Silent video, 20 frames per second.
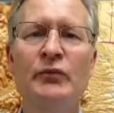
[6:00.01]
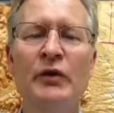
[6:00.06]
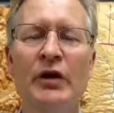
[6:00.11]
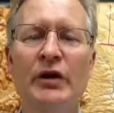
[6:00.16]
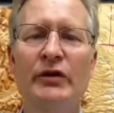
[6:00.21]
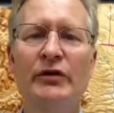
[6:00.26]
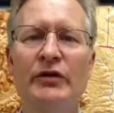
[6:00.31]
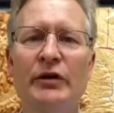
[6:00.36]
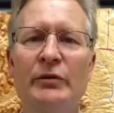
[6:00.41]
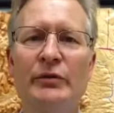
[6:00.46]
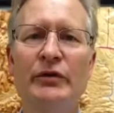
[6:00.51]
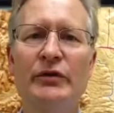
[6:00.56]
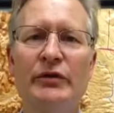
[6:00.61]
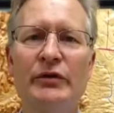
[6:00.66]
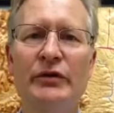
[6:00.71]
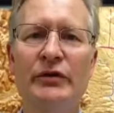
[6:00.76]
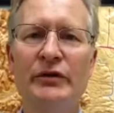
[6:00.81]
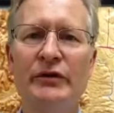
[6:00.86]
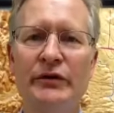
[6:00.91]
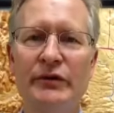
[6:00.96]
because some
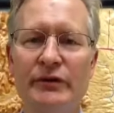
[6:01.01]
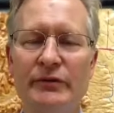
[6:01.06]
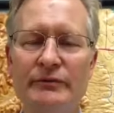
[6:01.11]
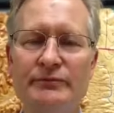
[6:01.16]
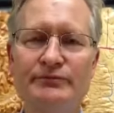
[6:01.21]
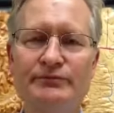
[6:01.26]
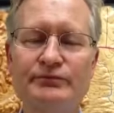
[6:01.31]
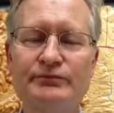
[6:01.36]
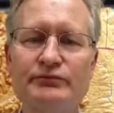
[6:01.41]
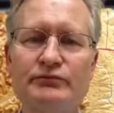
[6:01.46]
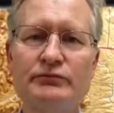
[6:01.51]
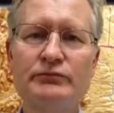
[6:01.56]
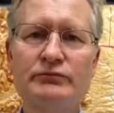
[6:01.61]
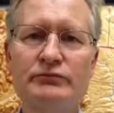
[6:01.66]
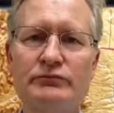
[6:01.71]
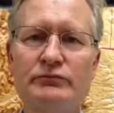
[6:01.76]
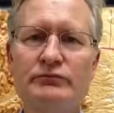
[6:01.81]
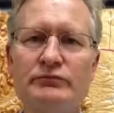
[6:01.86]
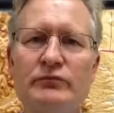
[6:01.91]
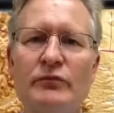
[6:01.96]
students
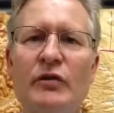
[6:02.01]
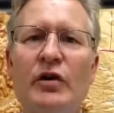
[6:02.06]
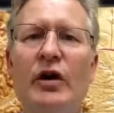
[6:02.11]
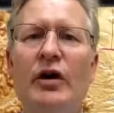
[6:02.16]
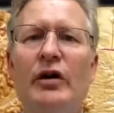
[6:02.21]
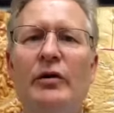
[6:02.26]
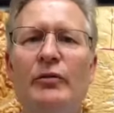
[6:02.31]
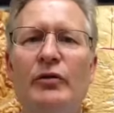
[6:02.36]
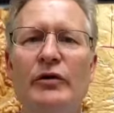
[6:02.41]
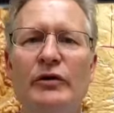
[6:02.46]
are more